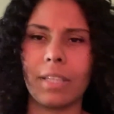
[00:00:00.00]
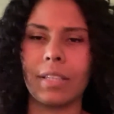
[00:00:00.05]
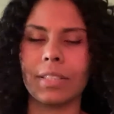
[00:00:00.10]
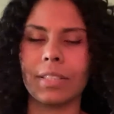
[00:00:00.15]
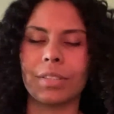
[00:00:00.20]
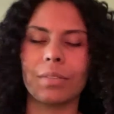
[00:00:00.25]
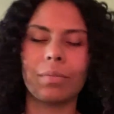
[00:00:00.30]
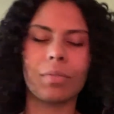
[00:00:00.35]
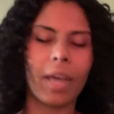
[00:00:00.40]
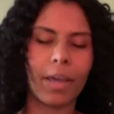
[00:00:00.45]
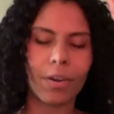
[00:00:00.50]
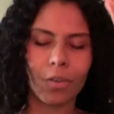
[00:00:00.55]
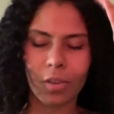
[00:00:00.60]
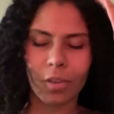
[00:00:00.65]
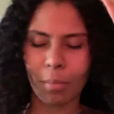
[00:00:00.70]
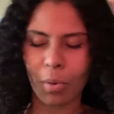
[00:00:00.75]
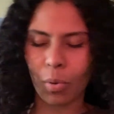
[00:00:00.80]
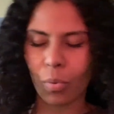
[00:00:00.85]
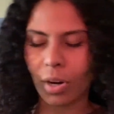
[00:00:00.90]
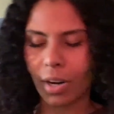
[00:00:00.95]
because not only
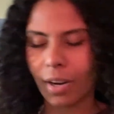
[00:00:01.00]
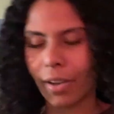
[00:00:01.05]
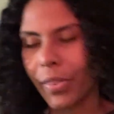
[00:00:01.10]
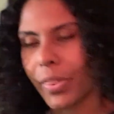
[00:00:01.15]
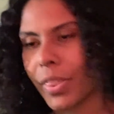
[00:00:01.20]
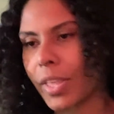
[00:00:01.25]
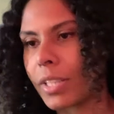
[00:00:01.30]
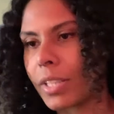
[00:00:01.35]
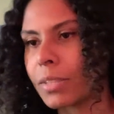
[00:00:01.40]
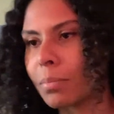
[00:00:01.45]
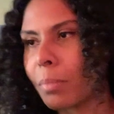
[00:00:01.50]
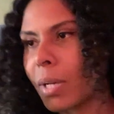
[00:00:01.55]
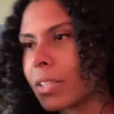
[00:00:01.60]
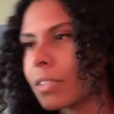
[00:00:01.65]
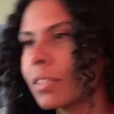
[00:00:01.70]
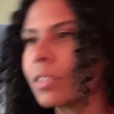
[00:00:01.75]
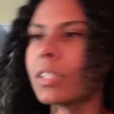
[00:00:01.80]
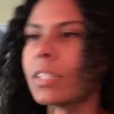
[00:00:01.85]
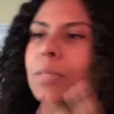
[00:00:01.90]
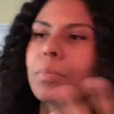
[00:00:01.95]
am I working on things
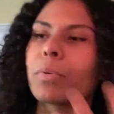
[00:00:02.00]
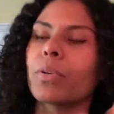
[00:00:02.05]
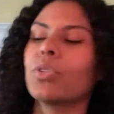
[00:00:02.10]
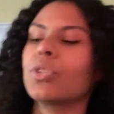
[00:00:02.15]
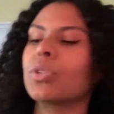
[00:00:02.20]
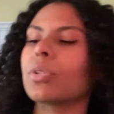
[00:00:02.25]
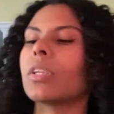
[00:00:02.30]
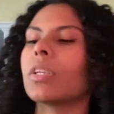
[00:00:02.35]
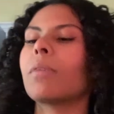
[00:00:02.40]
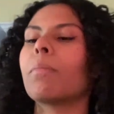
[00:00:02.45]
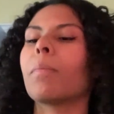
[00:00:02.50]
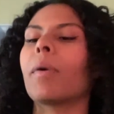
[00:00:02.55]
mentally, spiritually,